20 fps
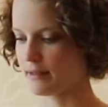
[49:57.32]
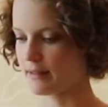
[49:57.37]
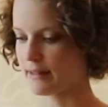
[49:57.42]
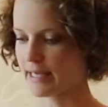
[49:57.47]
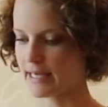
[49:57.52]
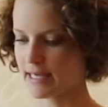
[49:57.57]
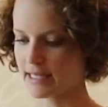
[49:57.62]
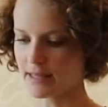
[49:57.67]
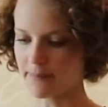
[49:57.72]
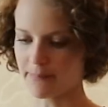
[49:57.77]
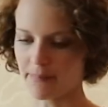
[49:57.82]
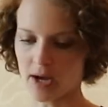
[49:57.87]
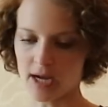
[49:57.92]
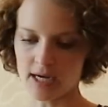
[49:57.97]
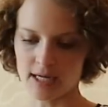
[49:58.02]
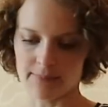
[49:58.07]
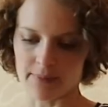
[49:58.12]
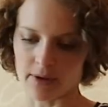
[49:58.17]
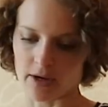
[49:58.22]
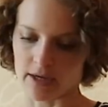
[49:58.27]
like the
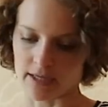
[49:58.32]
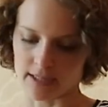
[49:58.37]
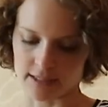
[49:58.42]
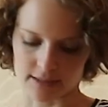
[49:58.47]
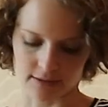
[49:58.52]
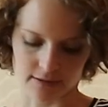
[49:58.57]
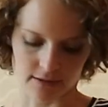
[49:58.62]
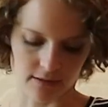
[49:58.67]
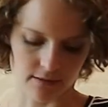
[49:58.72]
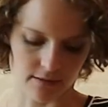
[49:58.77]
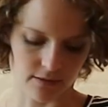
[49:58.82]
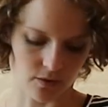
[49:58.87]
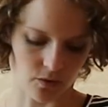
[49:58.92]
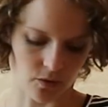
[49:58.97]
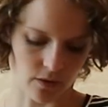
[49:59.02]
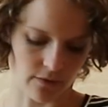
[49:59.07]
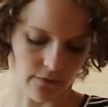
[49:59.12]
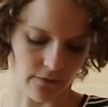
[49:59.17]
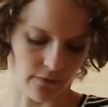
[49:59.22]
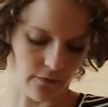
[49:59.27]
body part is
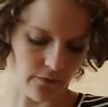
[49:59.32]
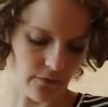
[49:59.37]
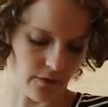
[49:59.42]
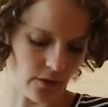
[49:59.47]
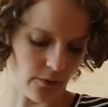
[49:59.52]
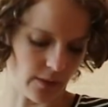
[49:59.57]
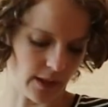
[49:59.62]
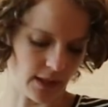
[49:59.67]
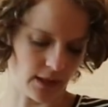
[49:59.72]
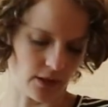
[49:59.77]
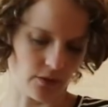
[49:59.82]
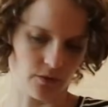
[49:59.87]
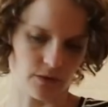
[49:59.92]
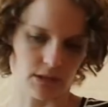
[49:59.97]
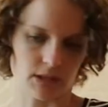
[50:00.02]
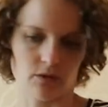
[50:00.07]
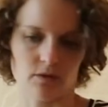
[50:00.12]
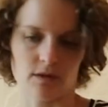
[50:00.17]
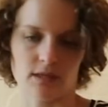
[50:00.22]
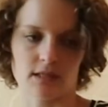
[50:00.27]
sort of flowy and
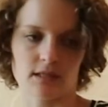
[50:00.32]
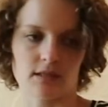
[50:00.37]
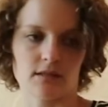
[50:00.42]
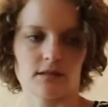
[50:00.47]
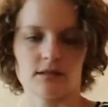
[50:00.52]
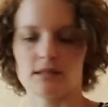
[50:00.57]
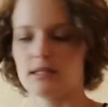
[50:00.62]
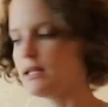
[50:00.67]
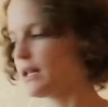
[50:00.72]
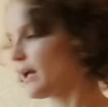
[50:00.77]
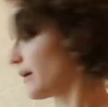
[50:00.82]
loose. You can see